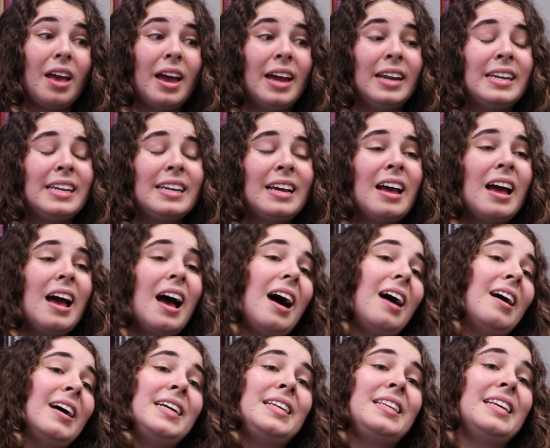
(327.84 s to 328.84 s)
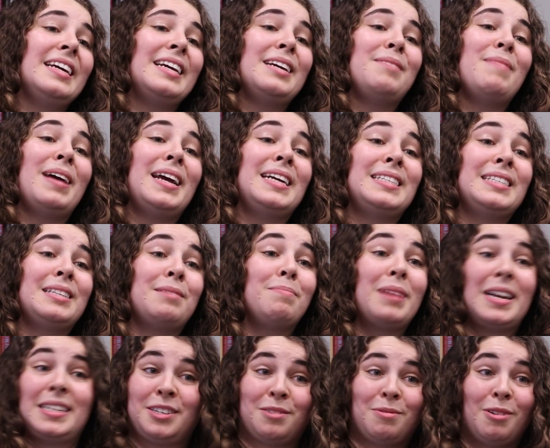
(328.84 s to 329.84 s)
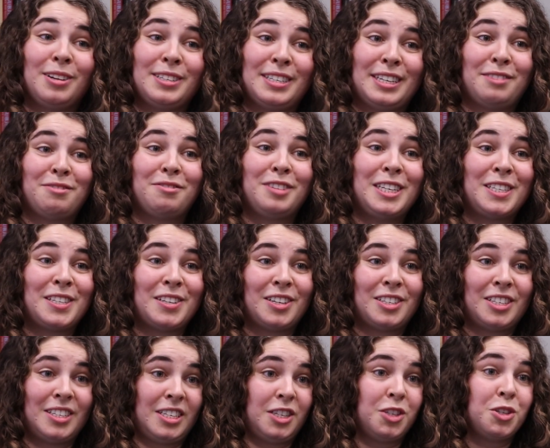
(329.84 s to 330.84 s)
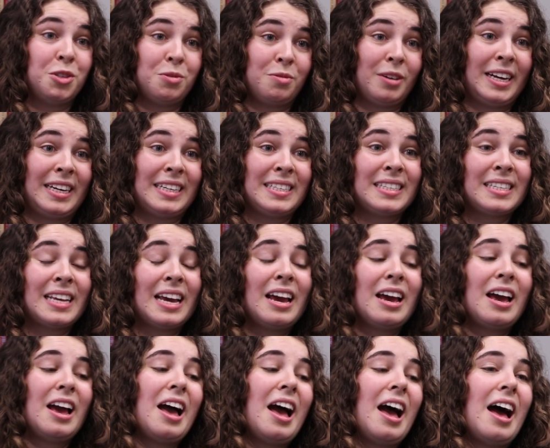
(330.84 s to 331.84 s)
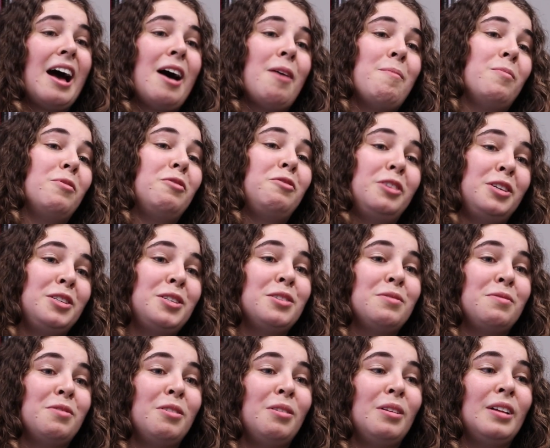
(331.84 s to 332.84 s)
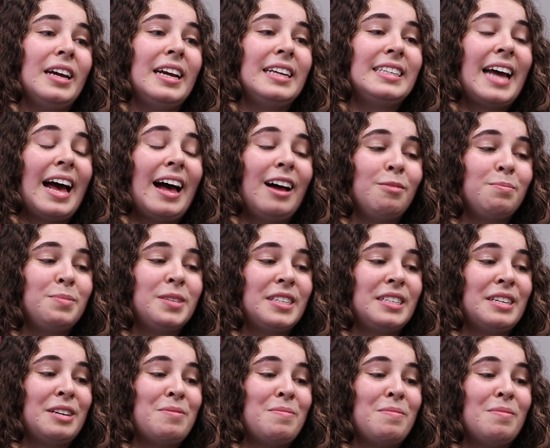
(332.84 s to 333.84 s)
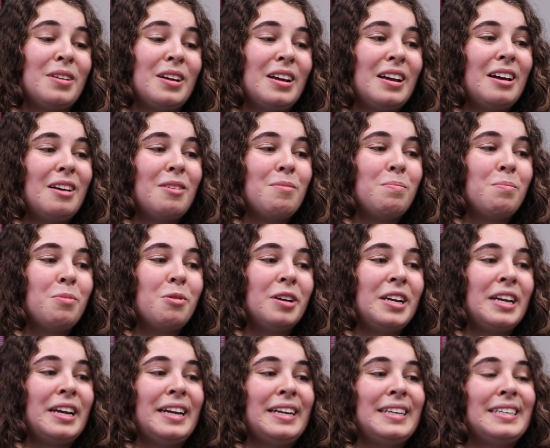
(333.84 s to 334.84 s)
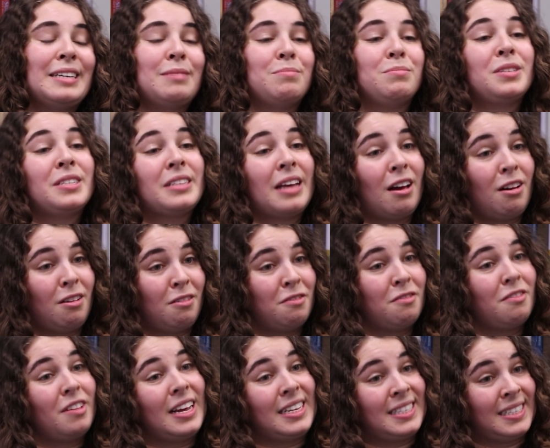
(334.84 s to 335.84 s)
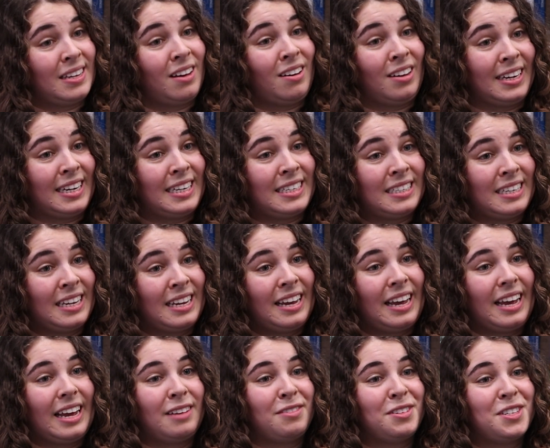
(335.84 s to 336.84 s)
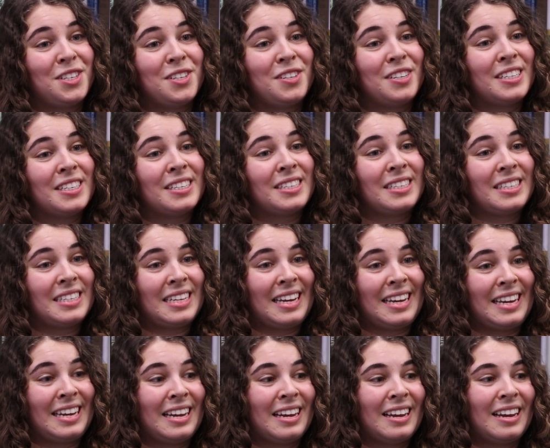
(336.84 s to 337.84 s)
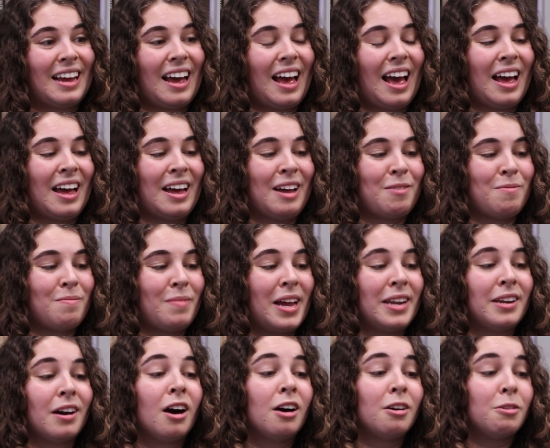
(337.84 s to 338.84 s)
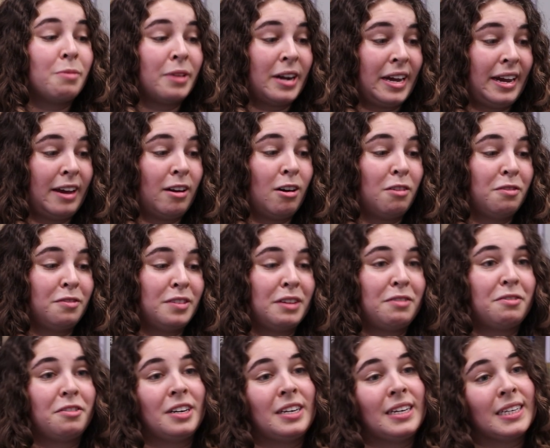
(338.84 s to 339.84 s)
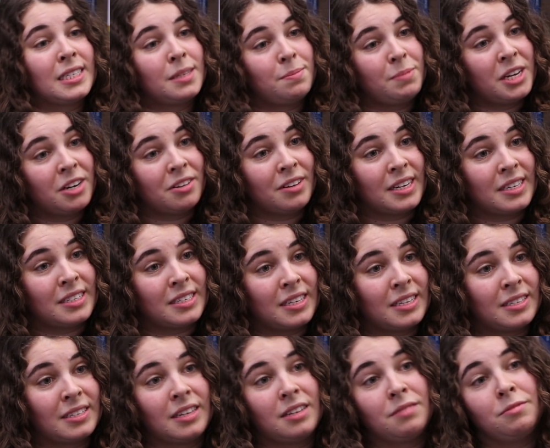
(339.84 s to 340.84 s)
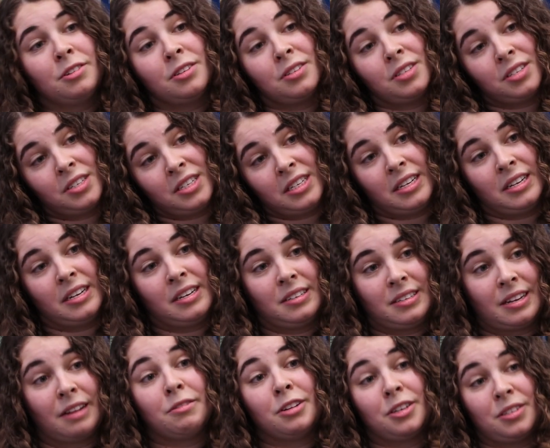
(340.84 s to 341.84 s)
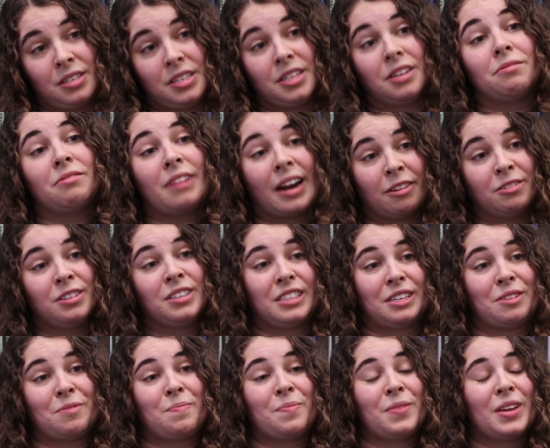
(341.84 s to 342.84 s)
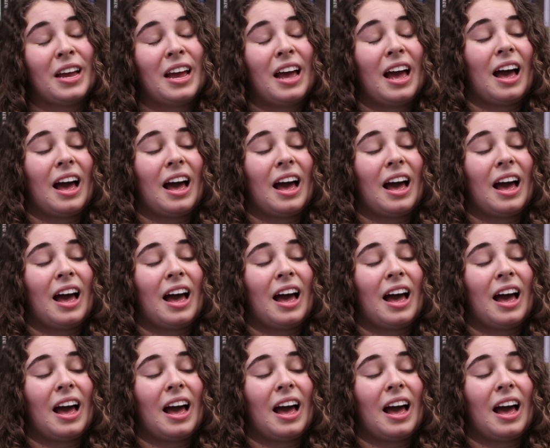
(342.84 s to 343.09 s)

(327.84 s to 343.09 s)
And I think it makes them better qualitative researchers in two ways. First of all, it helps them putting themselves aside. If students see and are aware of different experiences and diversity around them,